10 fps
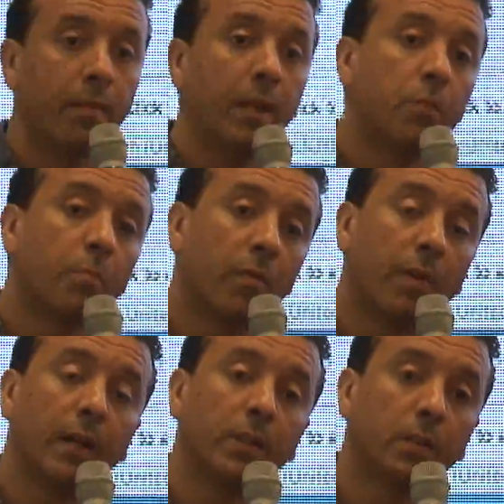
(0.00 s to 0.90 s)
3, it
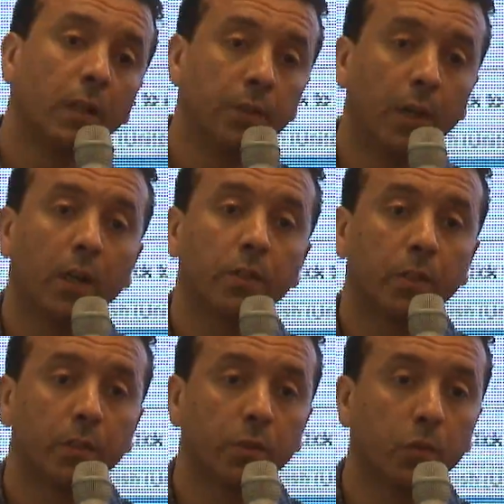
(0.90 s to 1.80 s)
provides
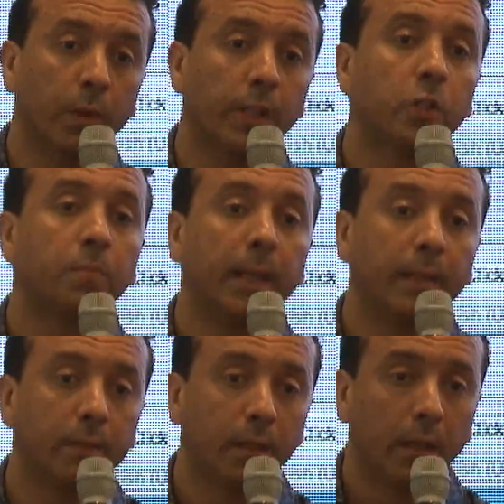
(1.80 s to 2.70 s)
doctors to
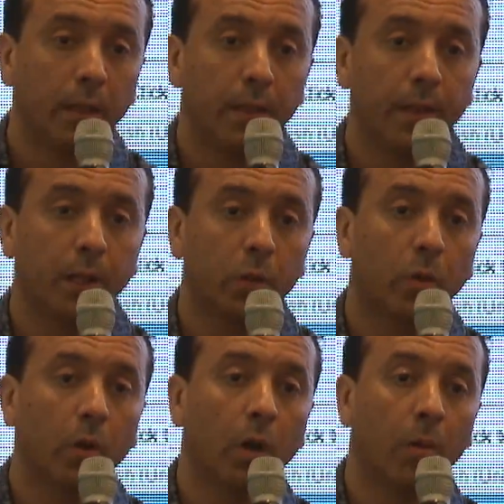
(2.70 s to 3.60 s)
expand their
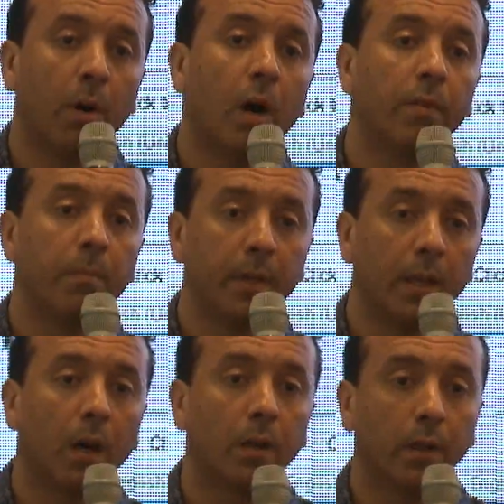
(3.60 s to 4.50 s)
network above and
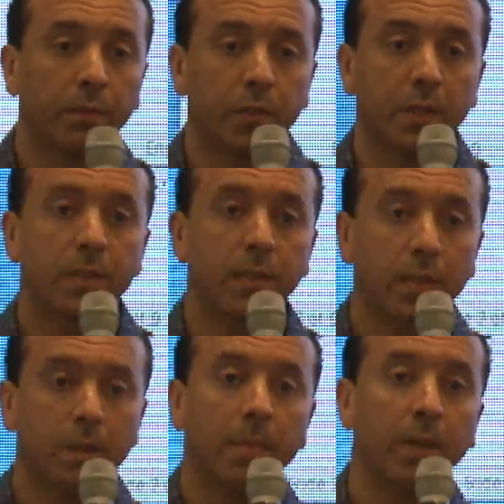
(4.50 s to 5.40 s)
beyond of just
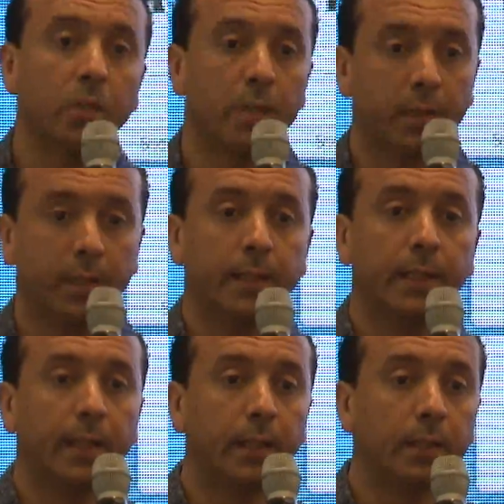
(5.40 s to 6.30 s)
seeing the patients that are
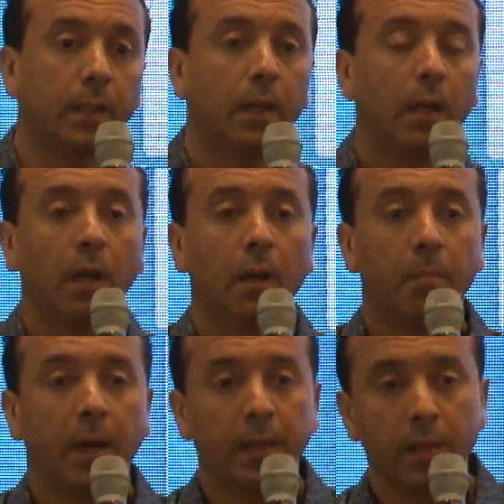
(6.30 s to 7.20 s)
dictated
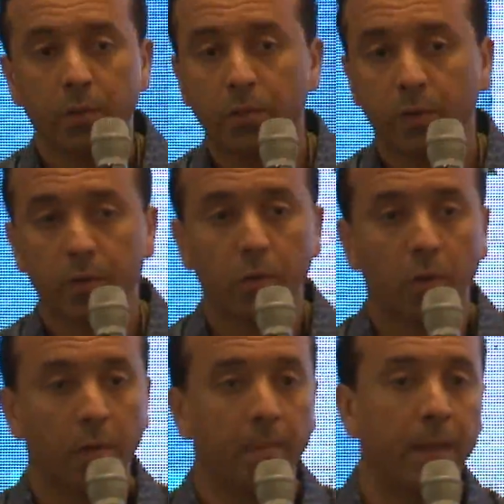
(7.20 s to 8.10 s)
by the insurance
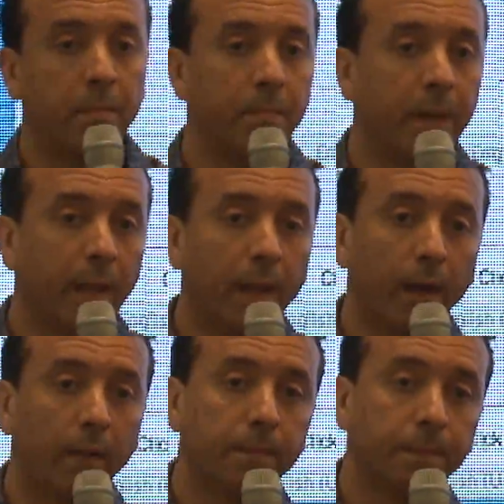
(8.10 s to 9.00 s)
or by
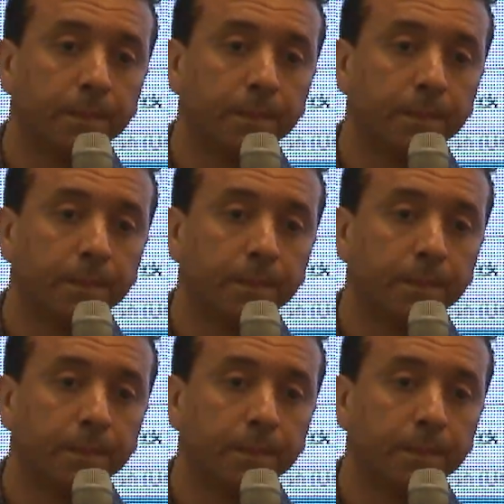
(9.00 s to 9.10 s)
Medicare.